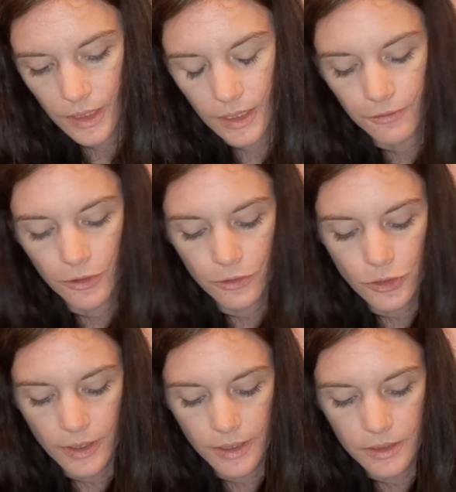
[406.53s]
If you're
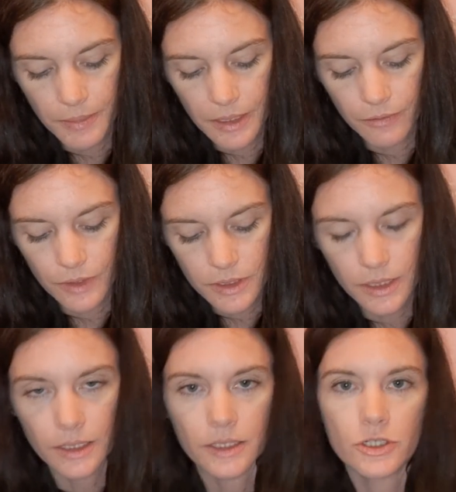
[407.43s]
trying to manifest a
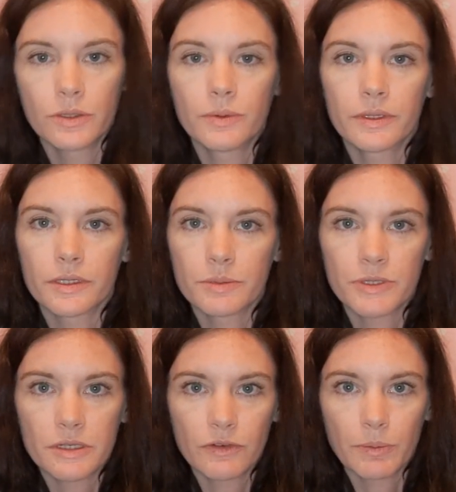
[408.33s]
connection with a
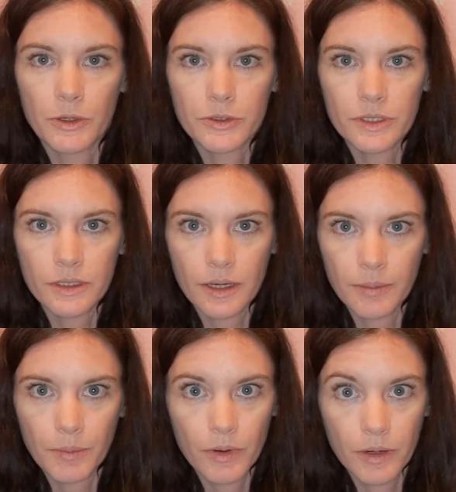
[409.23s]
specific person,
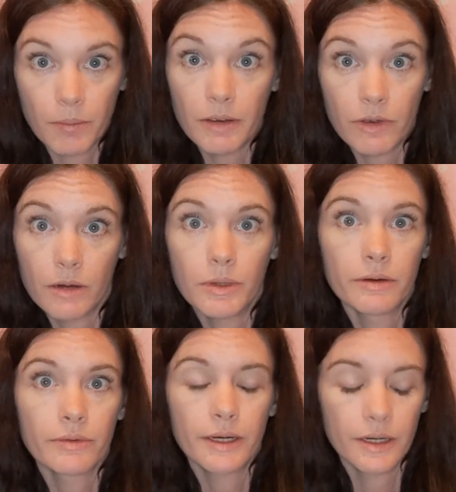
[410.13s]
I'm going to be very
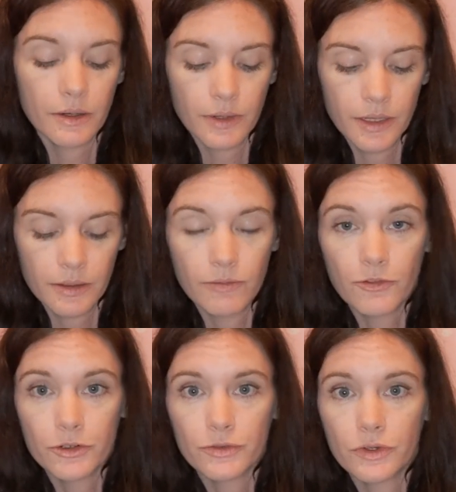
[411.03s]
blunt right now. And
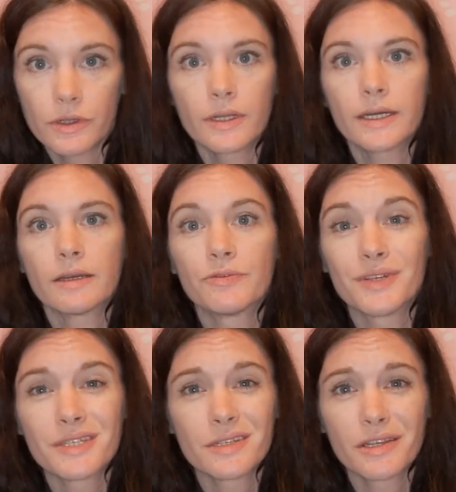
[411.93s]
first of all, like, if
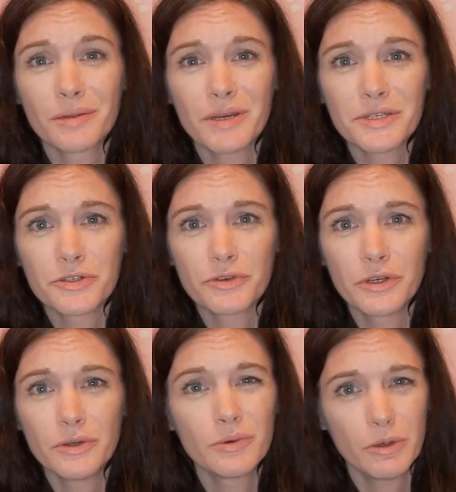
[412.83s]
this isn't the message for
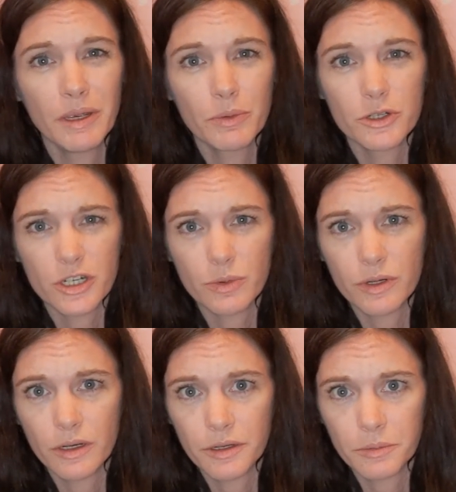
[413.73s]
you, you may want to check
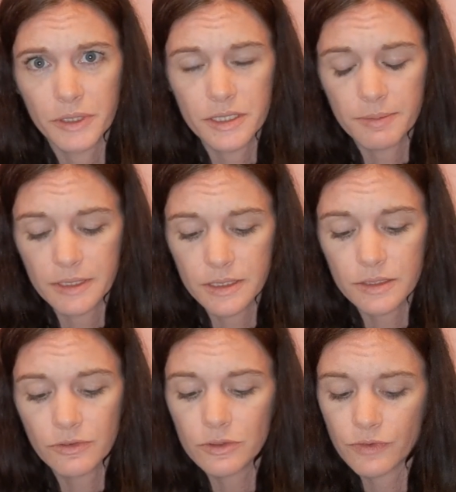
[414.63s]
one of your other placements.
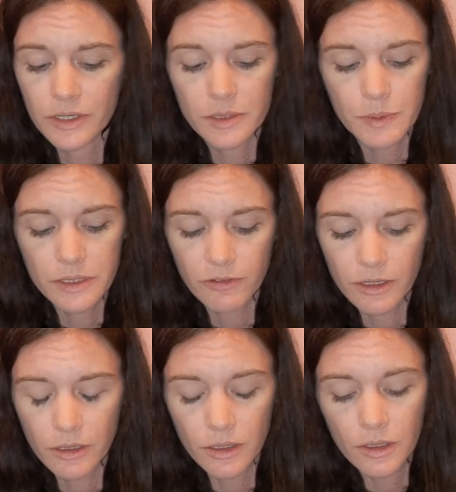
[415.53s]
This feels very
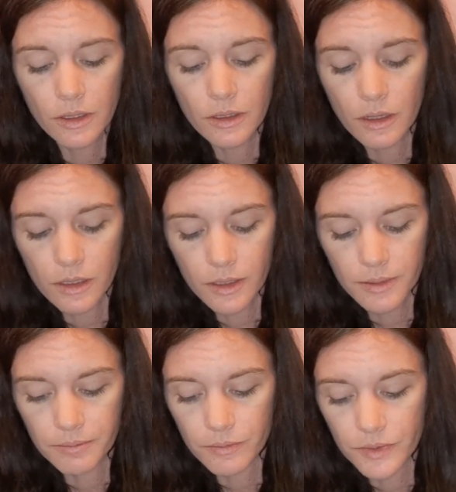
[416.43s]
specific.
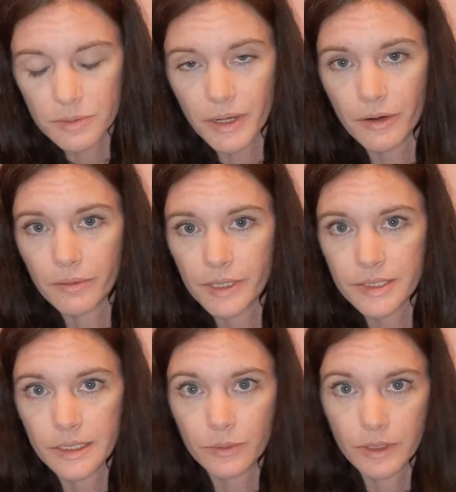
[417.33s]
This might not
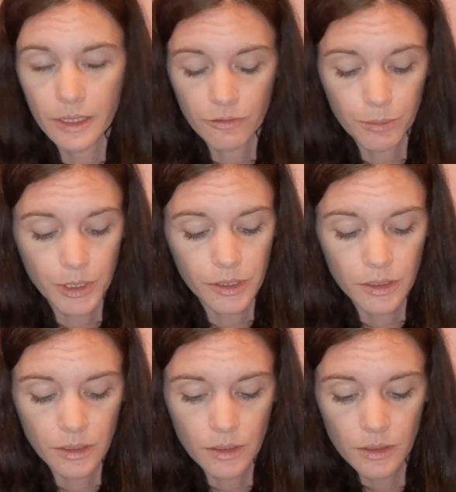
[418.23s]
resonate with everybody.
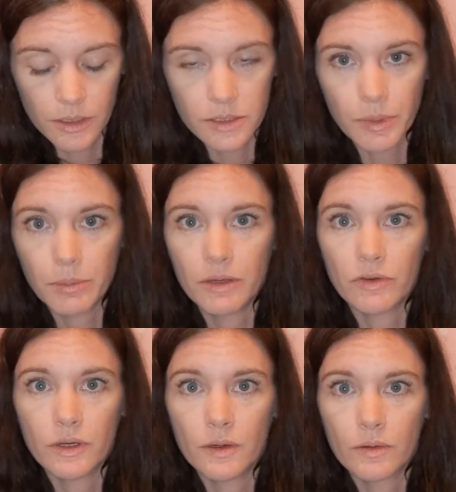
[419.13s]
This may be a
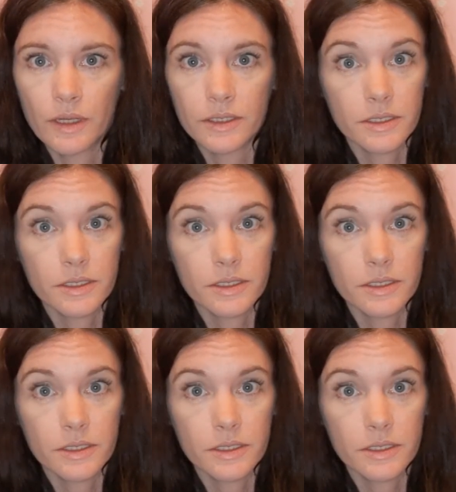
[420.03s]
video that